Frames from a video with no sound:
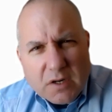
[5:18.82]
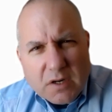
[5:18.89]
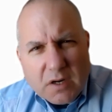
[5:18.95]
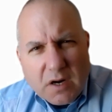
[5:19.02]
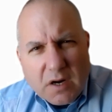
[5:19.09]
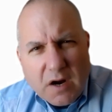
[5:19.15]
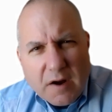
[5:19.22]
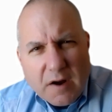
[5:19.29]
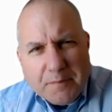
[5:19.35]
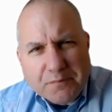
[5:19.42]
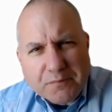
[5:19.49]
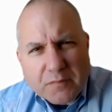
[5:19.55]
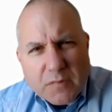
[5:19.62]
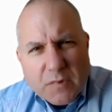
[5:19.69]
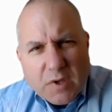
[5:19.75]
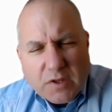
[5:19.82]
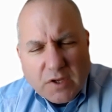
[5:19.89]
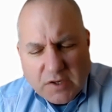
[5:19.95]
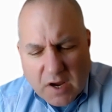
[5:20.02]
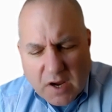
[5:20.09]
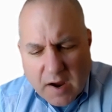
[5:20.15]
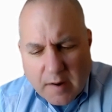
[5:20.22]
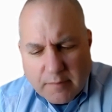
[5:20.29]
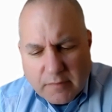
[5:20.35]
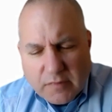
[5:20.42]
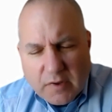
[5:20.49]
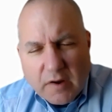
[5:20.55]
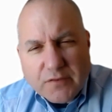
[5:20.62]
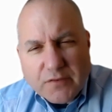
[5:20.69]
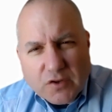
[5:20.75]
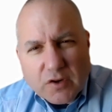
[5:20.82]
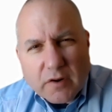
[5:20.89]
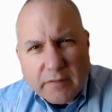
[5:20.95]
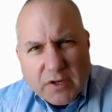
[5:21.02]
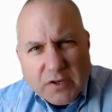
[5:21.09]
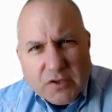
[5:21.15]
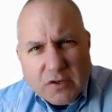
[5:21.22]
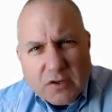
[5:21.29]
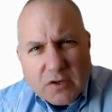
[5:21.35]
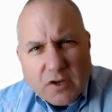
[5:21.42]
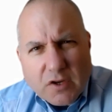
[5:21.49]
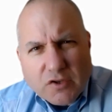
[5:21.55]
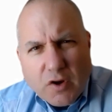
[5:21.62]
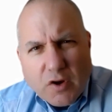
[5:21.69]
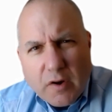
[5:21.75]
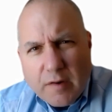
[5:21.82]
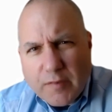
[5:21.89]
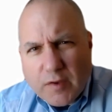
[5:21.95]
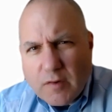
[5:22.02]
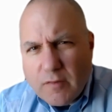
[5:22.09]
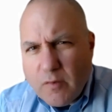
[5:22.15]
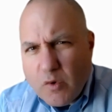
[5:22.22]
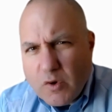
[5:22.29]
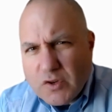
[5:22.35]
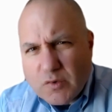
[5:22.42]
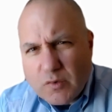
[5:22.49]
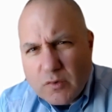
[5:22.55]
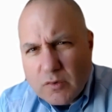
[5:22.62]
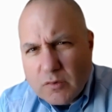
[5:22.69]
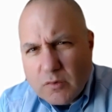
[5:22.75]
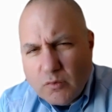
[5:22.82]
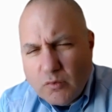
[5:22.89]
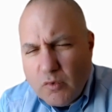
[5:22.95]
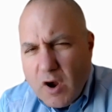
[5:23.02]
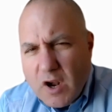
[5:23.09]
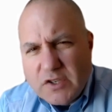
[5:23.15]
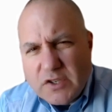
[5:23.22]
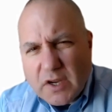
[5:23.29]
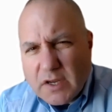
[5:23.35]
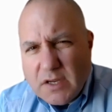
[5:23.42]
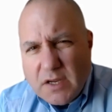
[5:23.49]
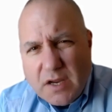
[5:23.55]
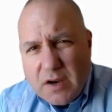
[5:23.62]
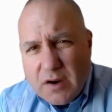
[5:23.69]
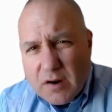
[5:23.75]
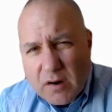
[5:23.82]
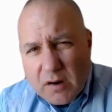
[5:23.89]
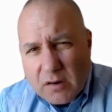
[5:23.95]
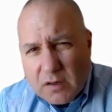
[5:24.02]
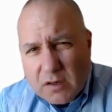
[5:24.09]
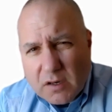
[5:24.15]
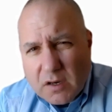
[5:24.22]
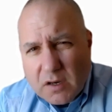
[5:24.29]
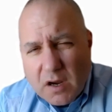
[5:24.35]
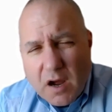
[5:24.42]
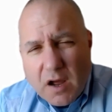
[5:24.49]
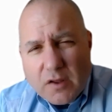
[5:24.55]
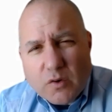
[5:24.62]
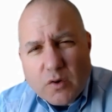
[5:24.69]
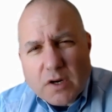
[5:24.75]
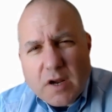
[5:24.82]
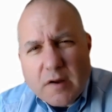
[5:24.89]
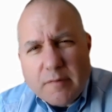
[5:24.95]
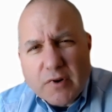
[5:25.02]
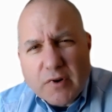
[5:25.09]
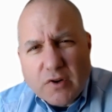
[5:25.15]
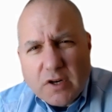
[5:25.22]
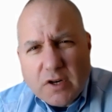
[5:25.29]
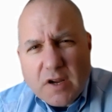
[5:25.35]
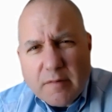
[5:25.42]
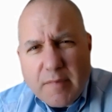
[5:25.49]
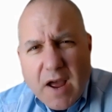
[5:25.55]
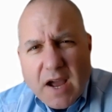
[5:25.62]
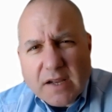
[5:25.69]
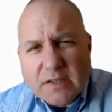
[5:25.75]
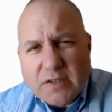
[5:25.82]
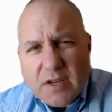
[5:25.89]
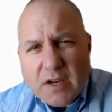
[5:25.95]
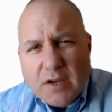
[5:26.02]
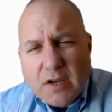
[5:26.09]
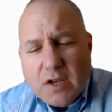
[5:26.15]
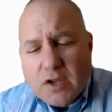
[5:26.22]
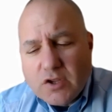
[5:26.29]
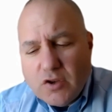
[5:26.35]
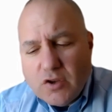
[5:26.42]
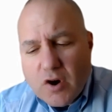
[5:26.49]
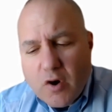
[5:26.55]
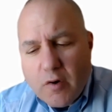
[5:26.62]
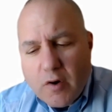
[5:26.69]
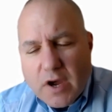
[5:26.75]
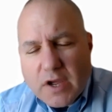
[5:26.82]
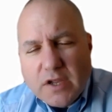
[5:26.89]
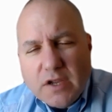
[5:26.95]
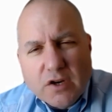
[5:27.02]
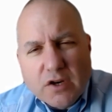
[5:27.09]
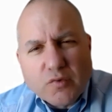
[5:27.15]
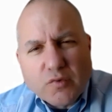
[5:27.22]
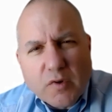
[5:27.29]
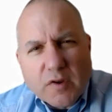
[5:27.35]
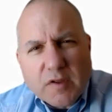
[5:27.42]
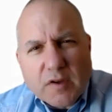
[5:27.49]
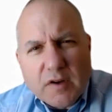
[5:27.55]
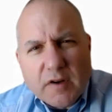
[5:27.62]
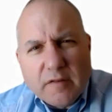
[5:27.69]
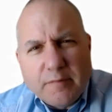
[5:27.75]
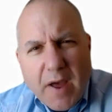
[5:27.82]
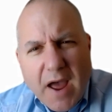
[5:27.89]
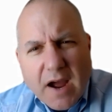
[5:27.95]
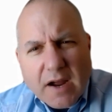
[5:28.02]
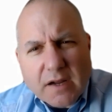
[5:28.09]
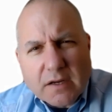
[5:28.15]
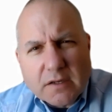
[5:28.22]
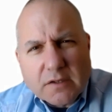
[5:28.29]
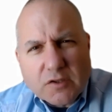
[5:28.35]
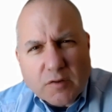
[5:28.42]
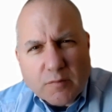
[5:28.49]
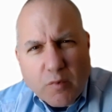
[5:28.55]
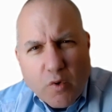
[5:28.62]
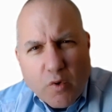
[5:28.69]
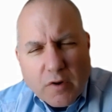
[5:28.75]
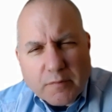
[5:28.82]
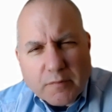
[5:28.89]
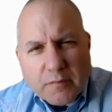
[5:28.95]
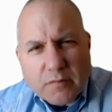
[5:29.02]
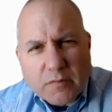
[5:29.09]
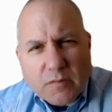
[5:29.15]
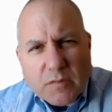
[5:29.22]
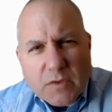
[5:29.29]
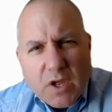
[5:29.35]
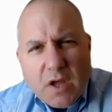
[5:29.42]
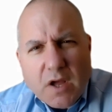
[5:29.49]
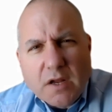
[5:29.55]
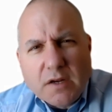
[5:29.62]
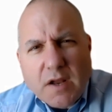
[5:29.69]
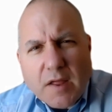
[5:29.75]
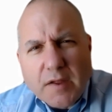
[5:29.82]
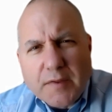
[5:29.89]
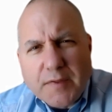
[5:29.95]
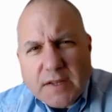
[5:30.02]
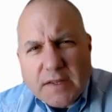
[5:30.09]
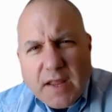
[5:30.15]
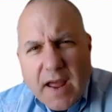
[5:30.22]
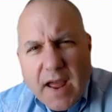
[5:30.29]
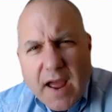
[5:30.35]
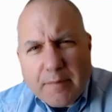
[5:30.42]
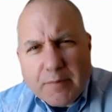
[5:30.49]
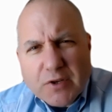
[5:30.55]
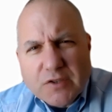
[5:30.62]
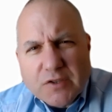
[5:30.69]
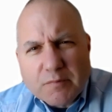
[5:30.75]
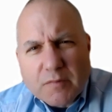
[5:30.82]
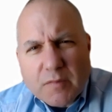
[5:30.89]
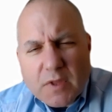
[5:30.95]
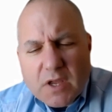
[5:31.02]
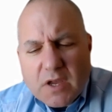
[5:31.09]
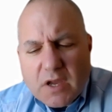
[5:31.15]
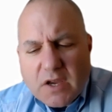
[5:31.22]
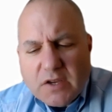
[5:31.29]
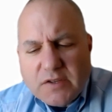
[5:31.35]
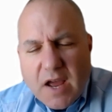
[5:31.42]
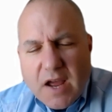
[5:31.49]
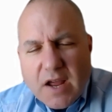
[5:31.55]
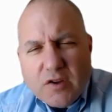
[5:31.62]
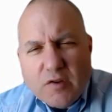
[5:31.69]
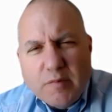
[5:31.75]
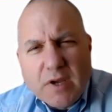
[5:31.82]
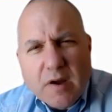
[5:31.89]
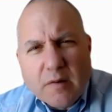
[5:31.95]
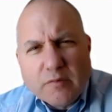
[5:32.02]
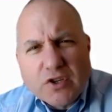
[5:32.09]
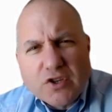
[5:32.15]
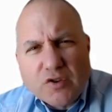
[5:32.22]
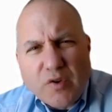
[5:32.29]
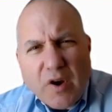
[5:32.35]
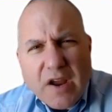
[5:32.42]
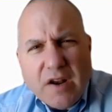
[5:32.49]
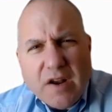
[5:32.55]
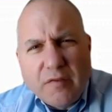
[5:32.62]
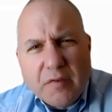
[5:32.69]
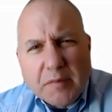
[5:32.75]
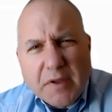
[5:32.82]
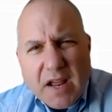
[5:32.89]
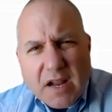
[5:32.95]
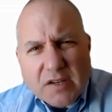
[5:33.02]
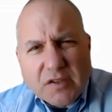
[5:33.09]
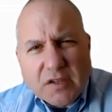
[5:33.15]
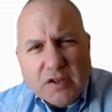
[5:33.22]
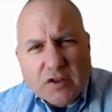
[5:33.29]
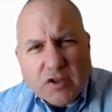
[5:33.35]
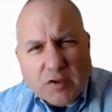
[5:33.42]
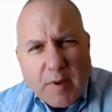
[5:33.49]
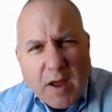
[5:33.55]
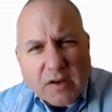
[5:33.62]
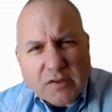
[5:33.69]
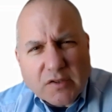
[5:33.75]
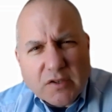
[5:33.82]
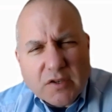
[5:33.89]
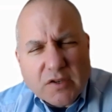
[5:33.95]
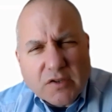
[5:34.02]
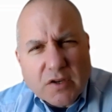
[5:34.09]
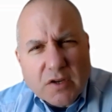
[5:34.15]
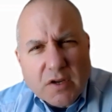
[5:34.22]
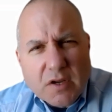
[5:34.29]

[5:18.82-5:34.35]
the time of service. So if the divorce runs a year, the court could come back and say, you owe a year's worth of back support. Another thing that happens is that you become restrained from canceling your spouse's